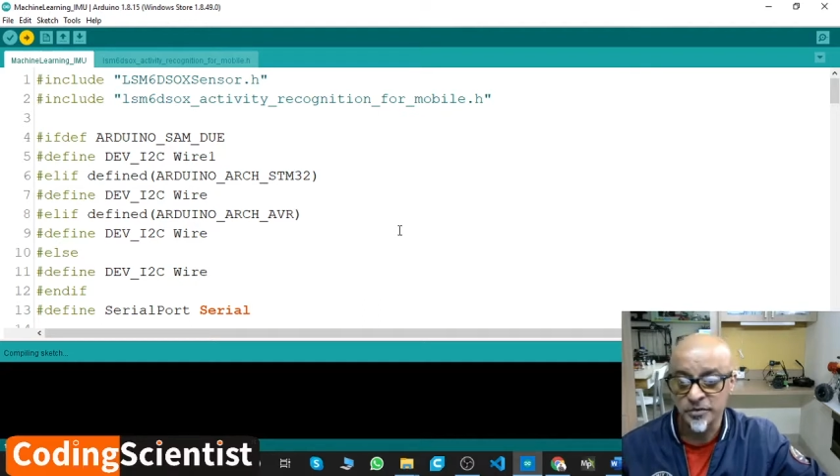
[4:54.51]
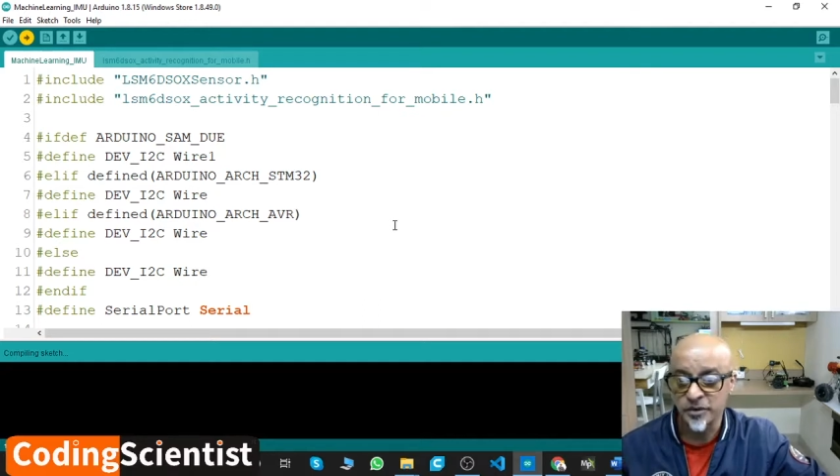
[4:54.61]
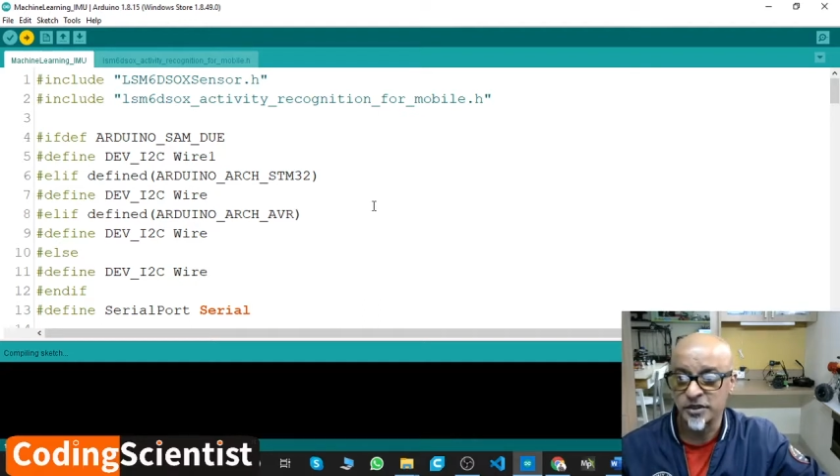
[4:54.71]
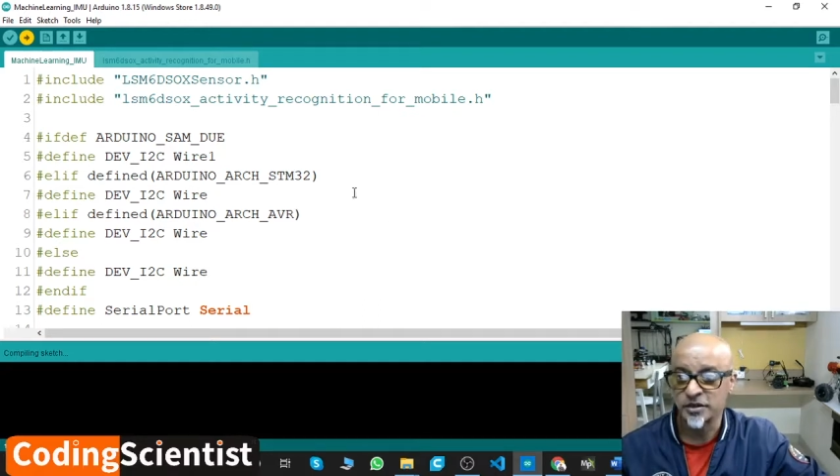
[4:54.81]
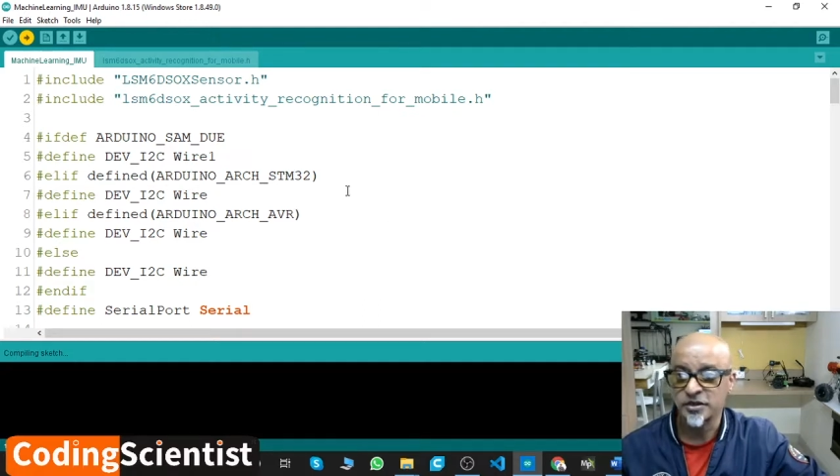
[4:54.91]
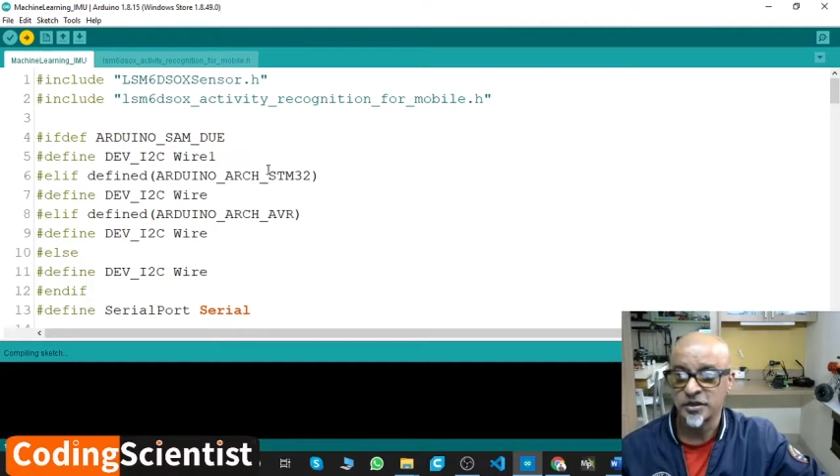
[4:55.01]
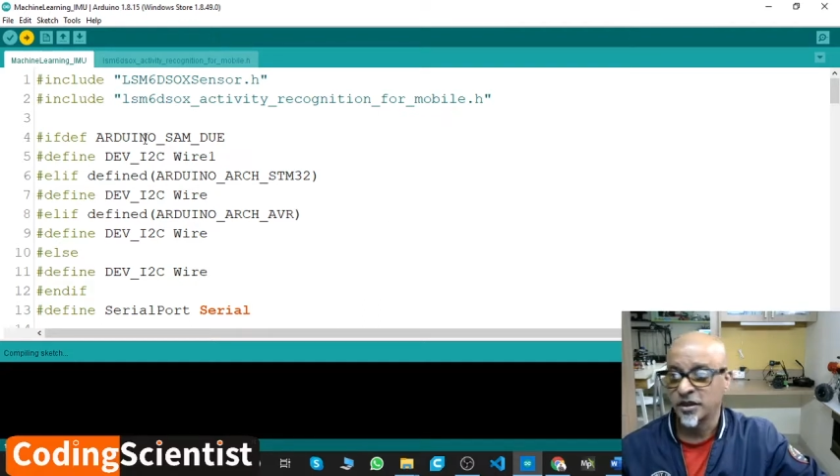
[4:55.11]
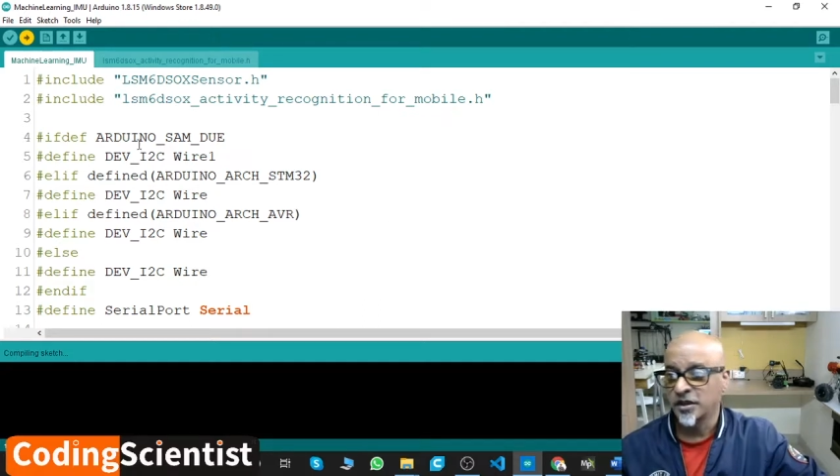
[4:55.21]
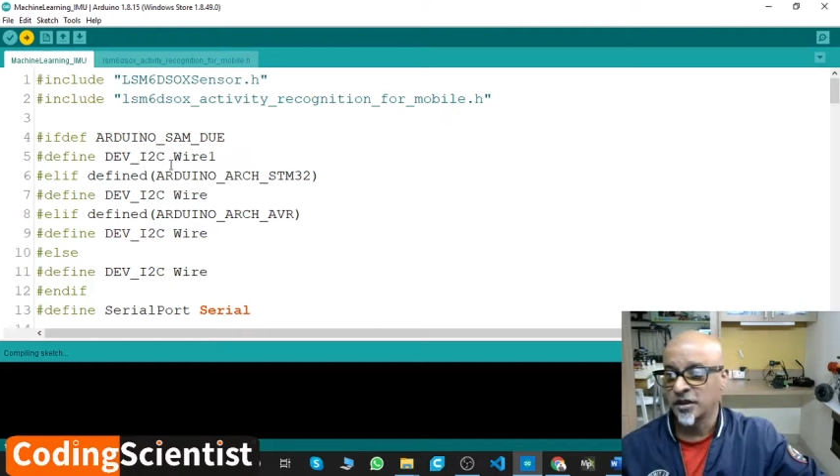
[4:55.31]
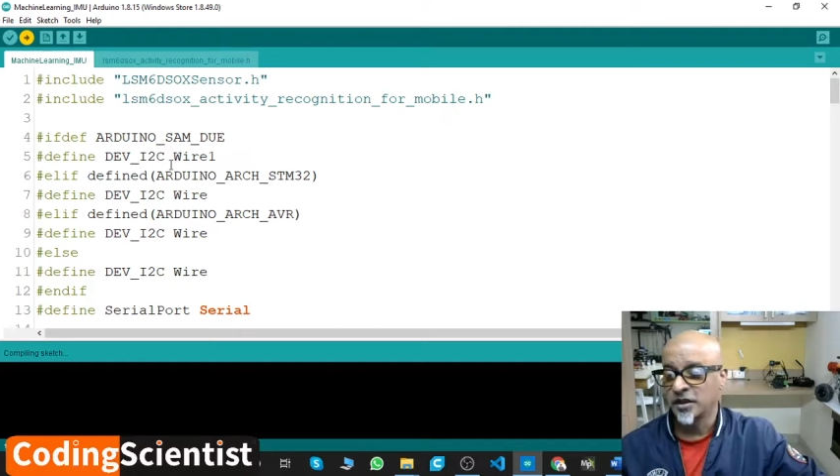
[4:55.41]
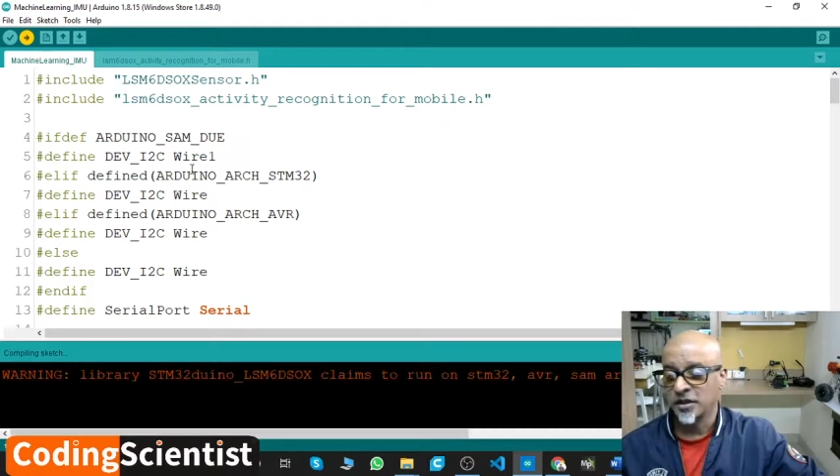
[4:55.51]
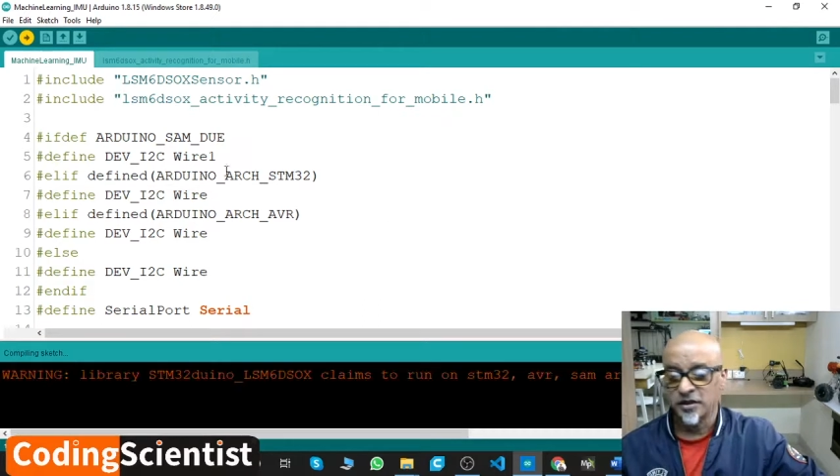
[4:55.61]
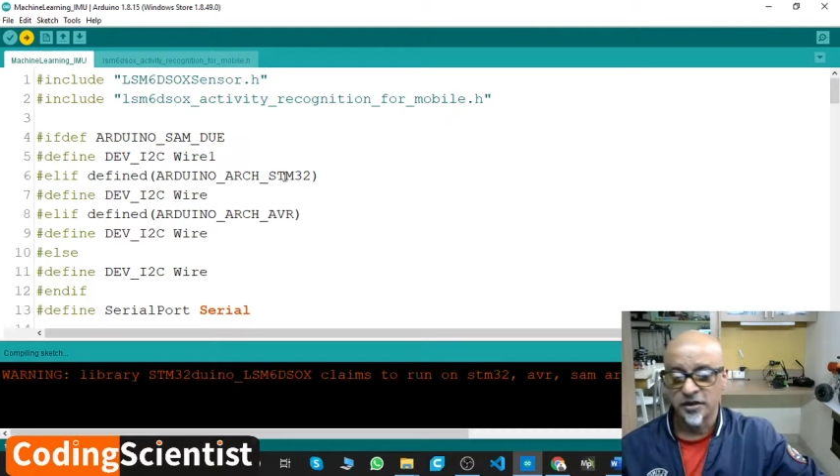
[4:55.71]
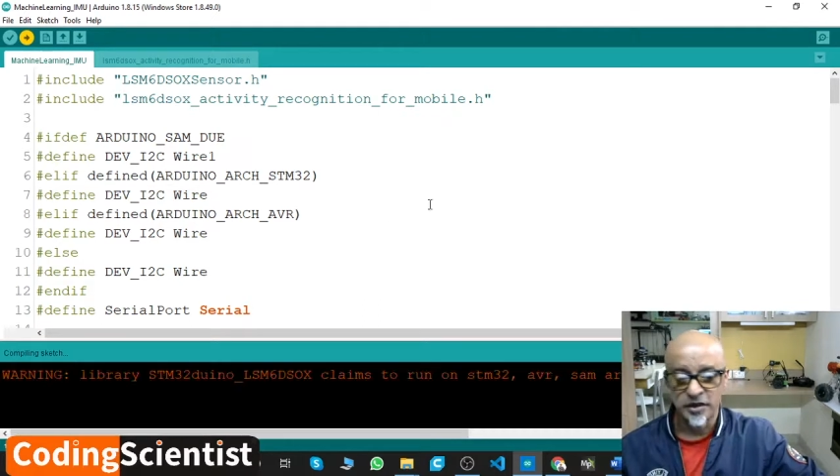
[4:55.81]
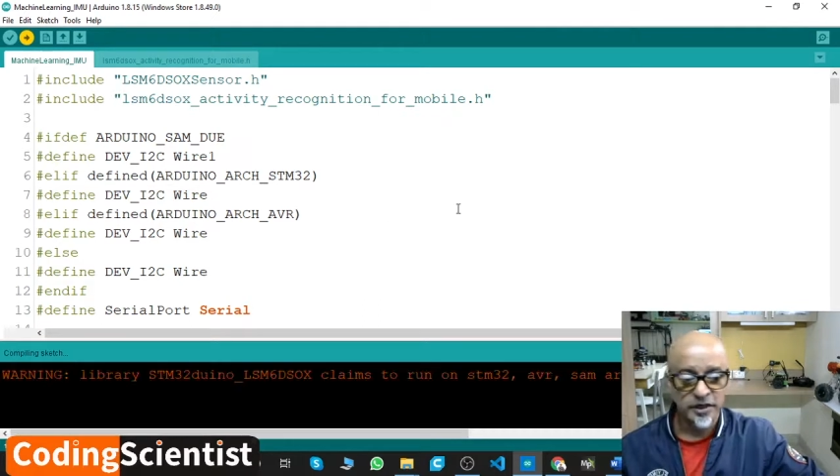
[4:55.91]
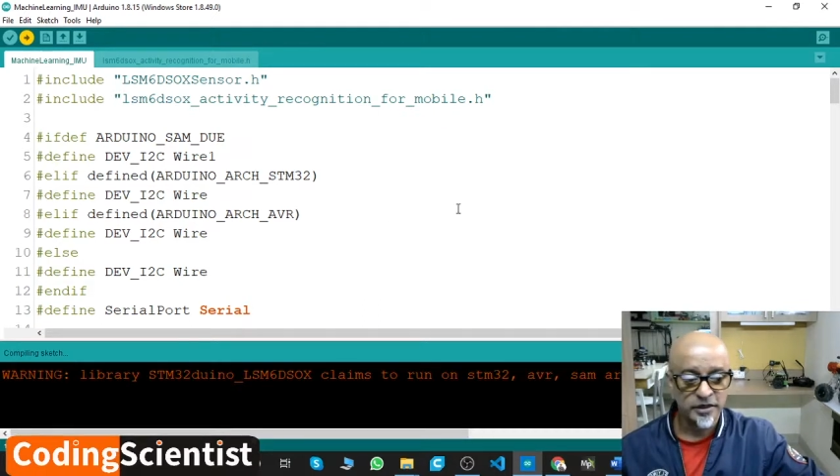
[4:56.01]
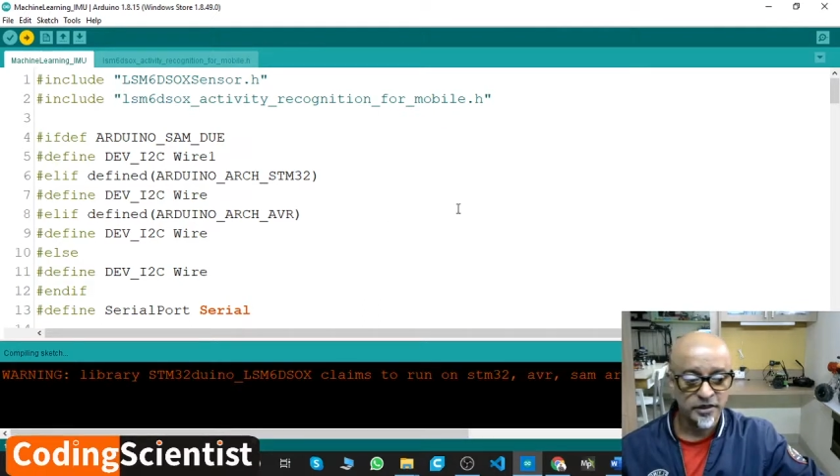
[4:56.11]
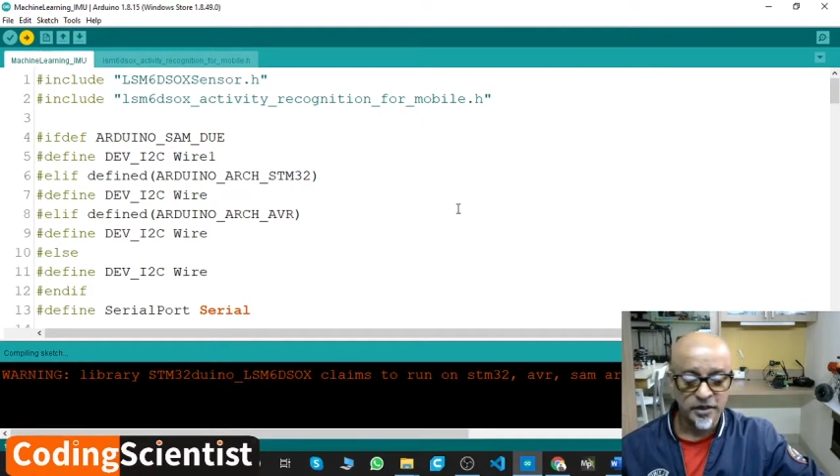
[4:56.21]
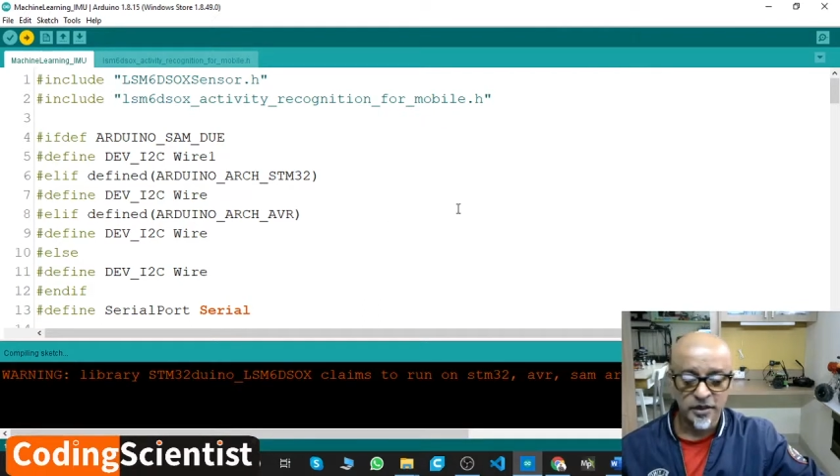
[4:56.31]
methods, right?